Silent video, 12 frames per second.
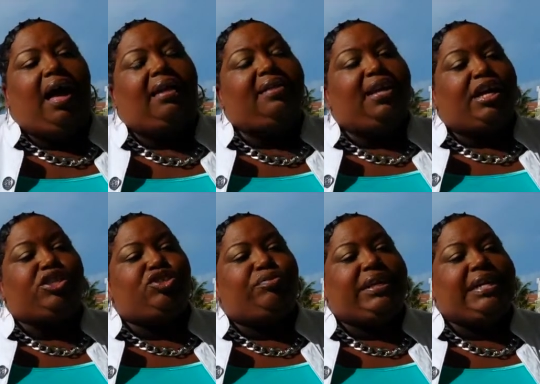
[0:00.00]
A
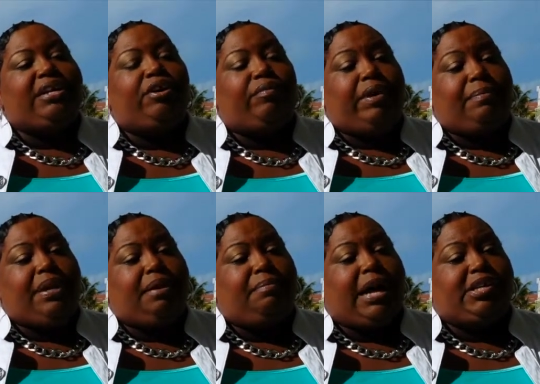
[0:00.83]
luxury
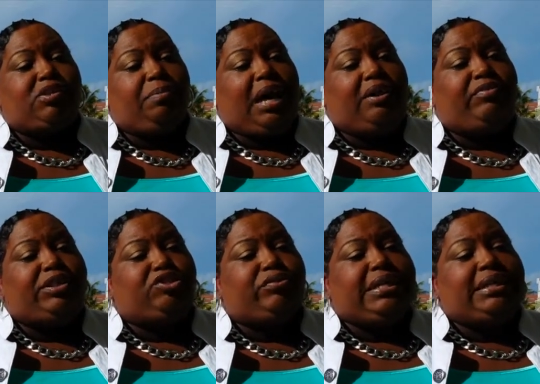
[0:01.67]
Caribbean mastermind
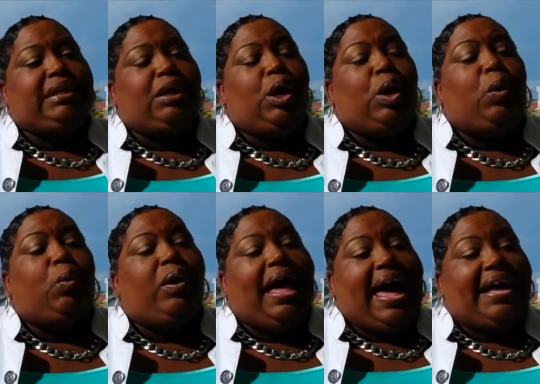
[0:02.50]
retreat
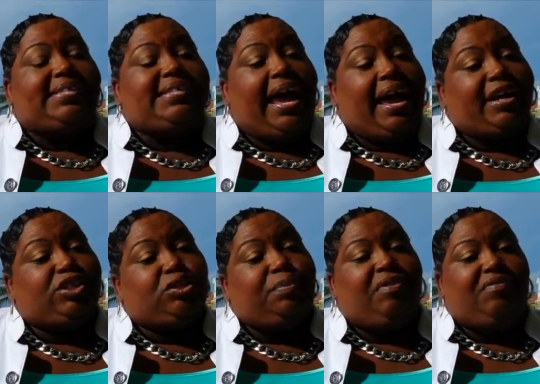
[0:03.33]
will add
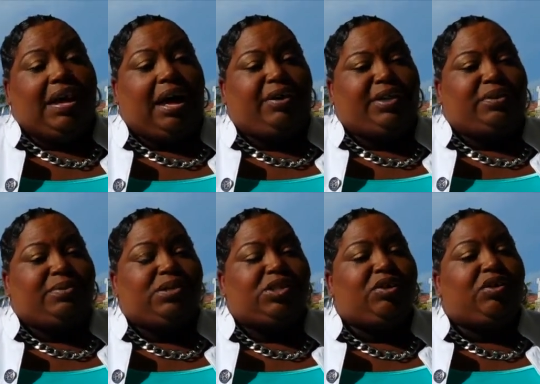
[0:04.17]
tangible value
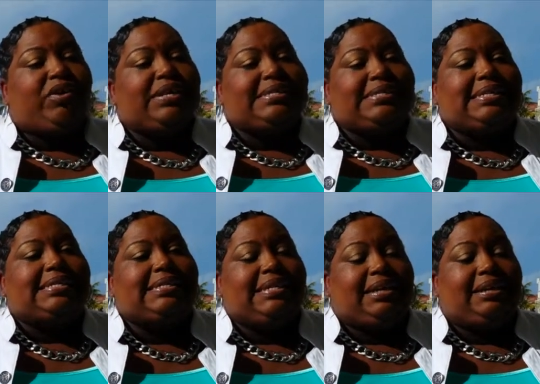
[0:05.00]
to your
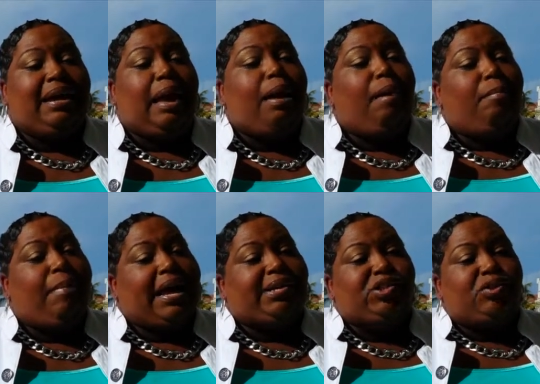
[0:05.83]
existing
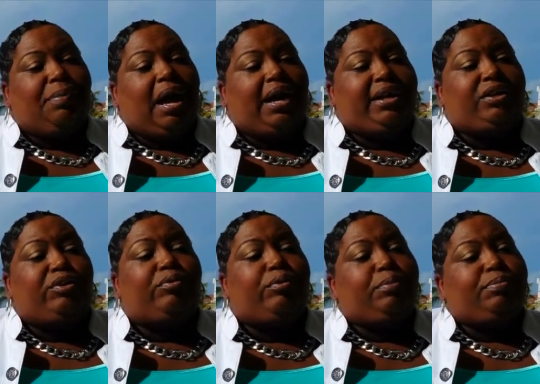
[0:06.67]
mastermind
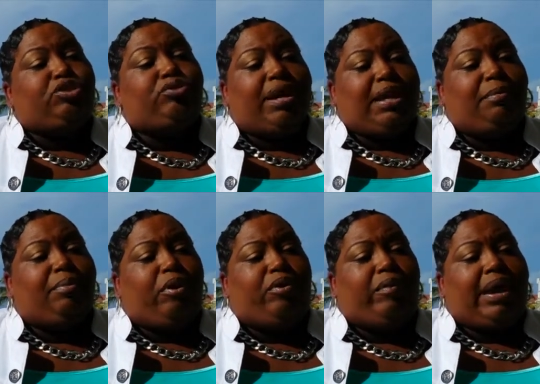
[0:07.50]
group training
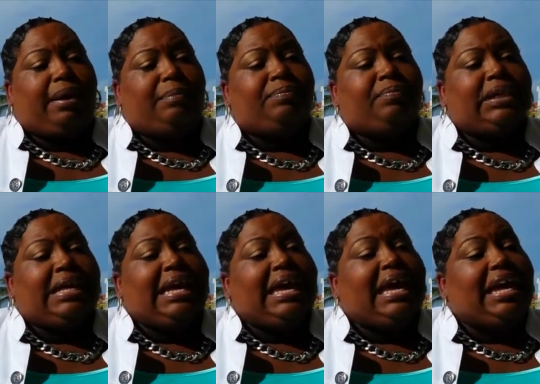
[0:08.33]
program,
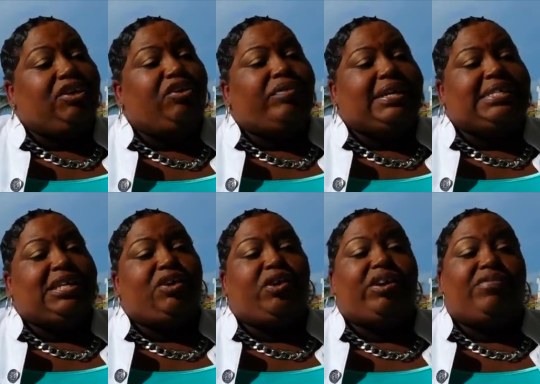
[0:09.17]

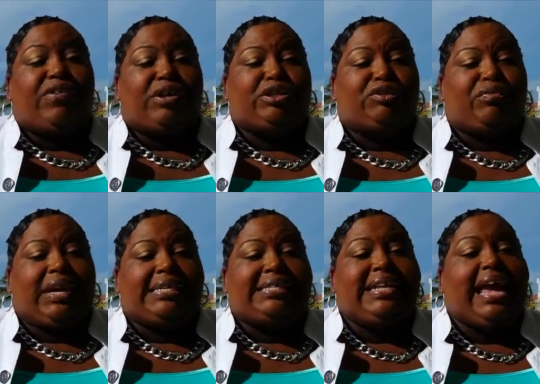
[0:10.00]
increasing your conversion
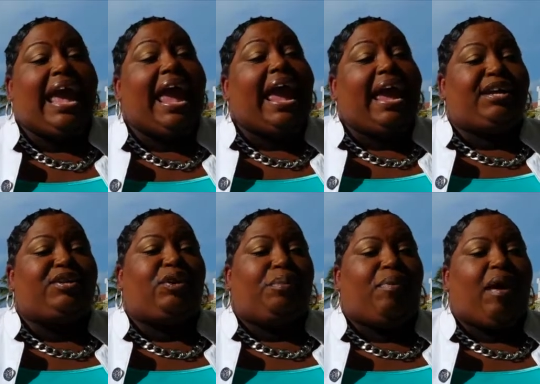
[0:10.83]
rates and
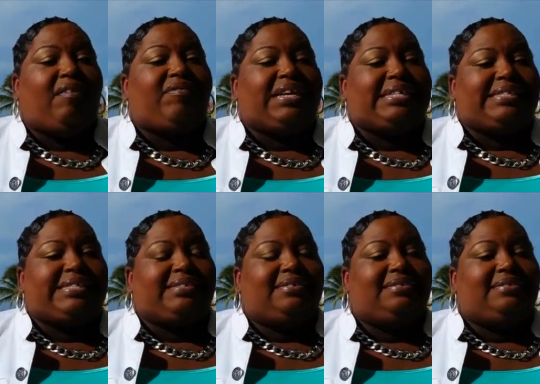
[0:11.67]
your
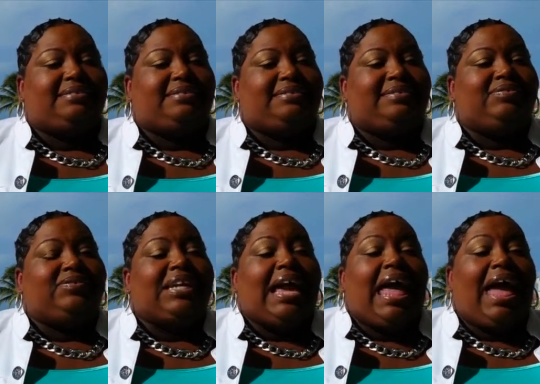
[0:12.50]
profits.
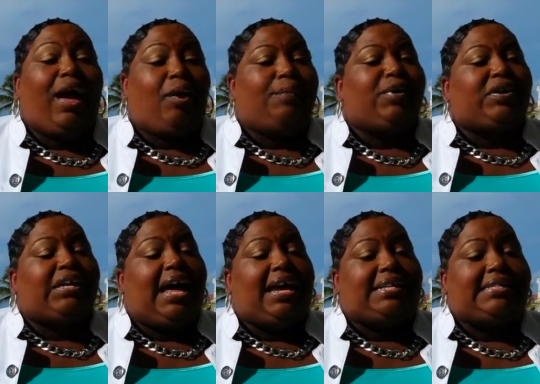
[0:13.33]
Help your
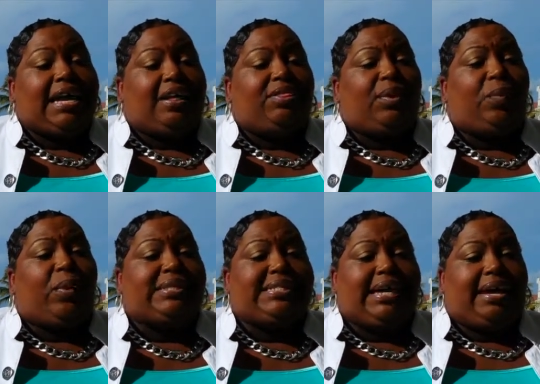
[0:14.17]
clients get the
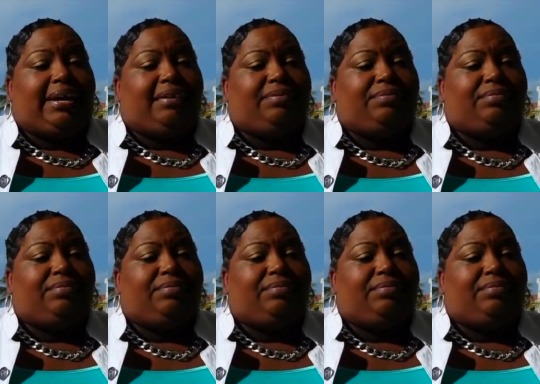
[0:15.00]
work done.